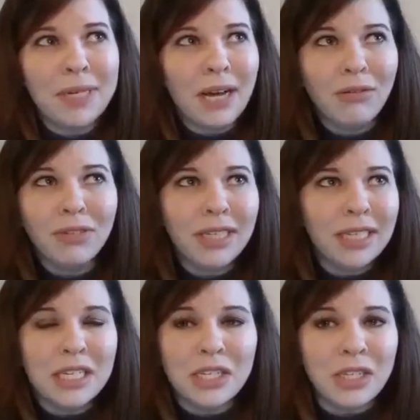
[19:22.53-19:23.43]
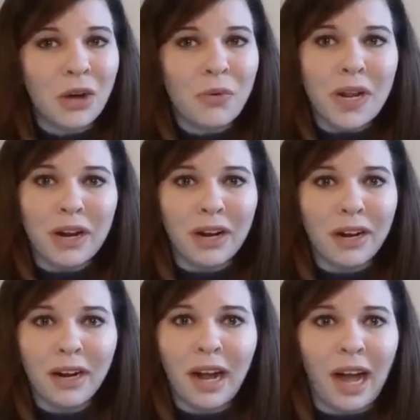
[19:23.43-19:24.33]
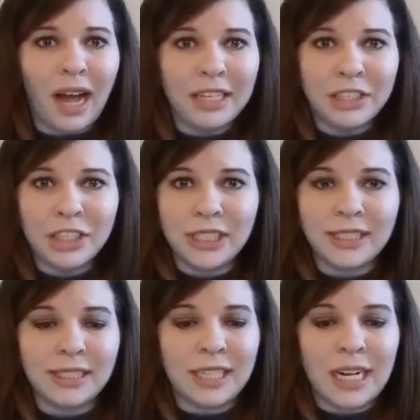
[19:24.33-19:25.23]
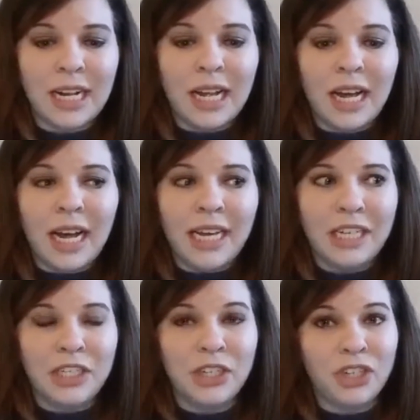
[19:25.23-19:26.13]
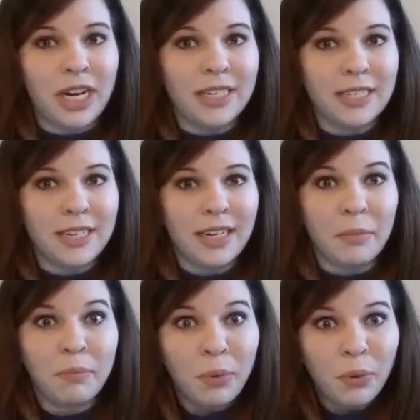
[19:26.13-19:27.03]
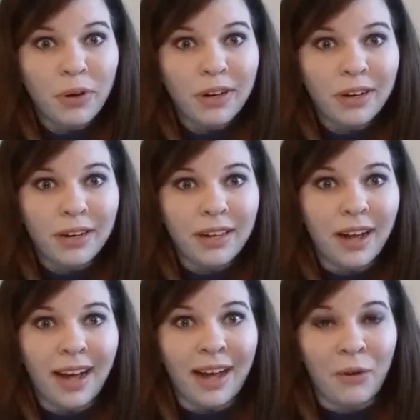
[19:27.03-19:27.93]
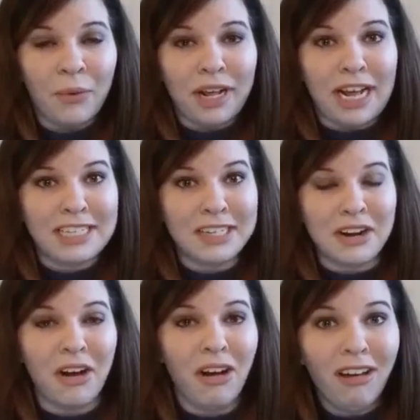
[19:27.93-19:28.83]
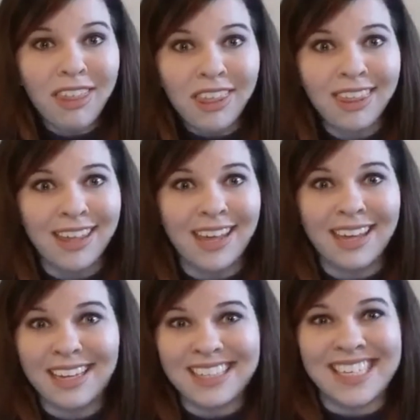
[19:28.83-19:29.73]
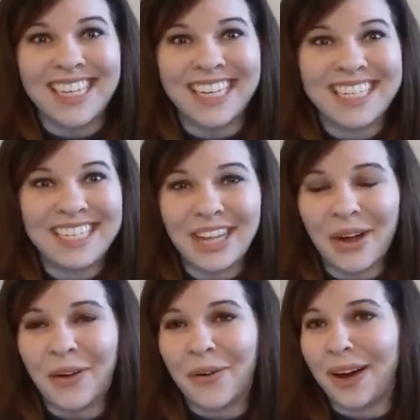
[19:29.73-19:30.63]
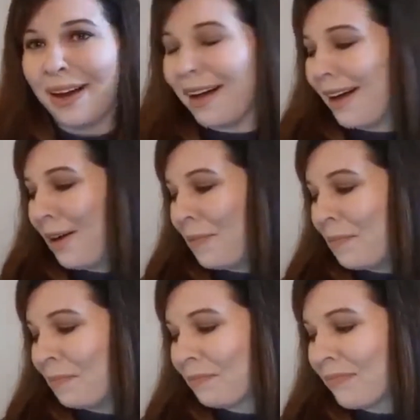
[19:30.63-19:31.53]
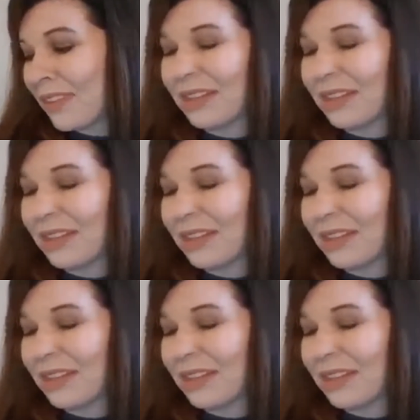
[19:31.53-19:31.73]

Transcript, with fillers: I'm not really a slow knitter, I just, I get distracted, I get bored, I want to cast on all the things, so um,